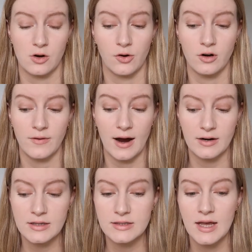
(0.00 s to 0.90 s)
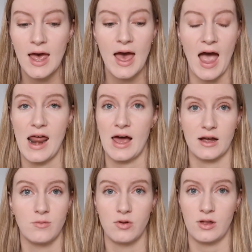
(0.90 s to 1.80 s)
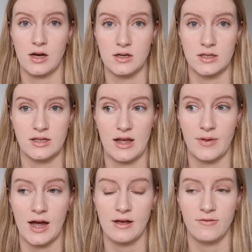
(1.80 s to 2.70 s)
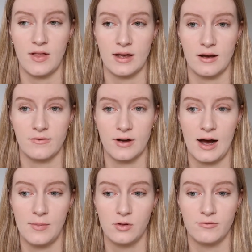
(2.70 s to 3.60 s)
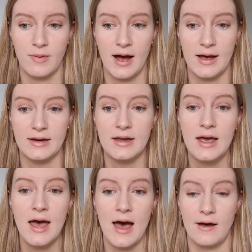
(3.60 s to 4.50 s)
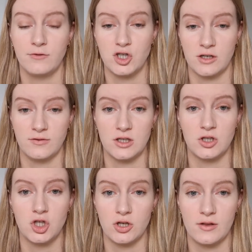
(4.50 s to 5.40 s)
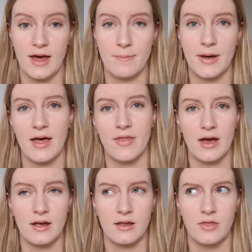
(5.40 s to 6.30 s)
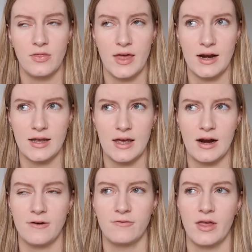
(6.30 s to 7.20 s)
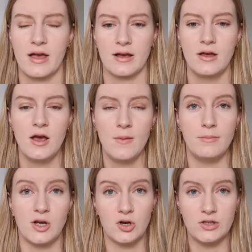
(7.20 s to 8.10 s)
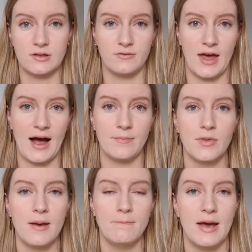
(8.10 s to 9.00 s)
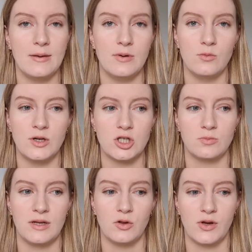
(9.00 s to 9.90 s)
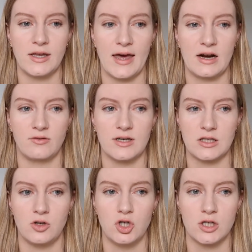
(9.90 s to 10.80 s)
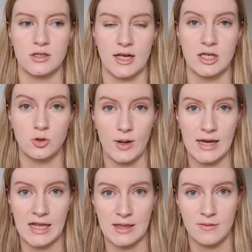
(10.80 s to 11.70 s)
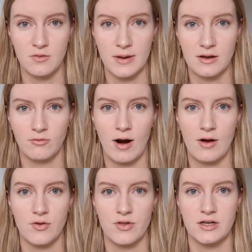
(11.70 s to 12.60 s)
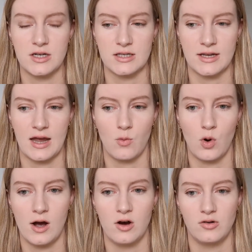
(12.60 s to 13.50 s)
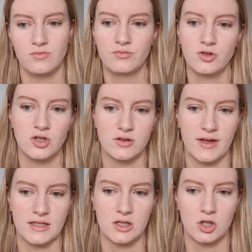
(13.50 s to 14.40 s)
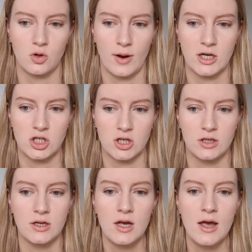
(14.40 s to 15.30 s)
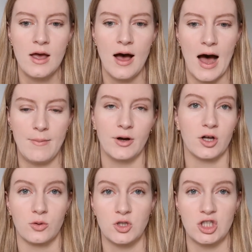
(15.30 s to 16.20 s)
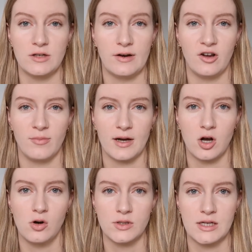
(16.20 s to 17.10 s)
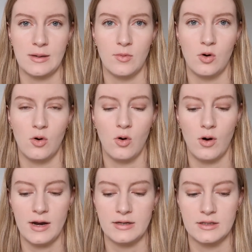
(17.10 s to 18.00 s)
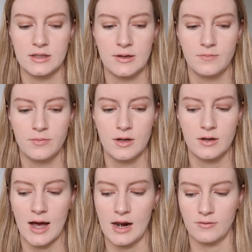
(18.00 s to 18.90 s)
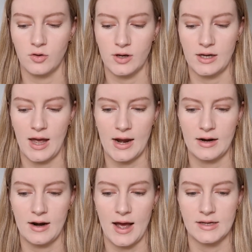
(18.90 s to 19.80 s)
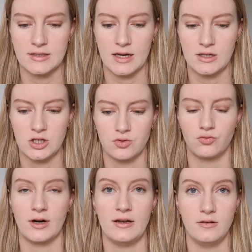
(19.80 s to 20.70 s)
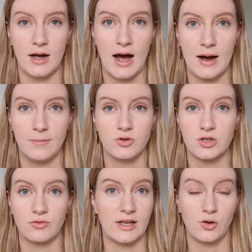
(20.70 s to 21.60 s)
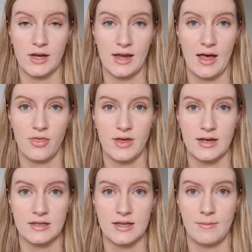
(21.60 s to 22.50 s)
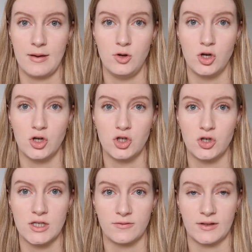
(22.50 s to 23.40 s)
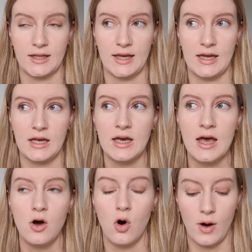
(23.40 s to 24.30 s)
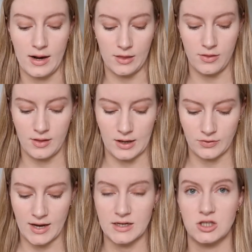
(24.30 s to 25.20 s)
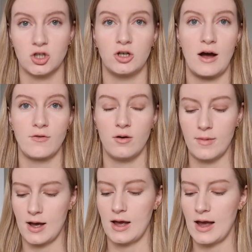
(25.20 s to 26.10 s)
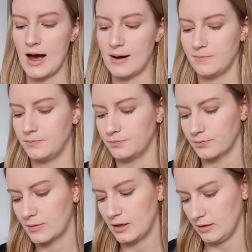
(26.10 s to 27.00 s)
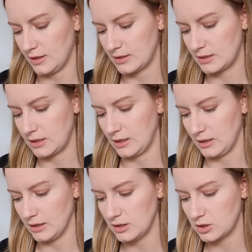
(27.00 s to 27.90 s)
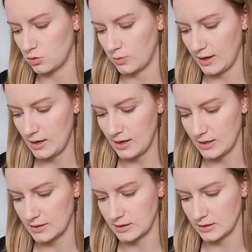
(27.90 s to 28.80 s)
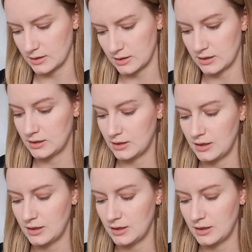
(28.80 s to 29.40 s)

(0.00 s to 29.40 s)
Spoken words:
coronavirus, and I completely understand that. I feel like a couple of mine have shifted due to that, but then again, I feel like because of that, maybe we should be looking at our resolutions and tweaking them a bit, rather than just saying, well, because of that situation, I'm not going to achieve any of my goals anymore, and kind of looking at it as like just re-looking at things that maybe you could do differently or anything like that. So I've got my list here. So where is it?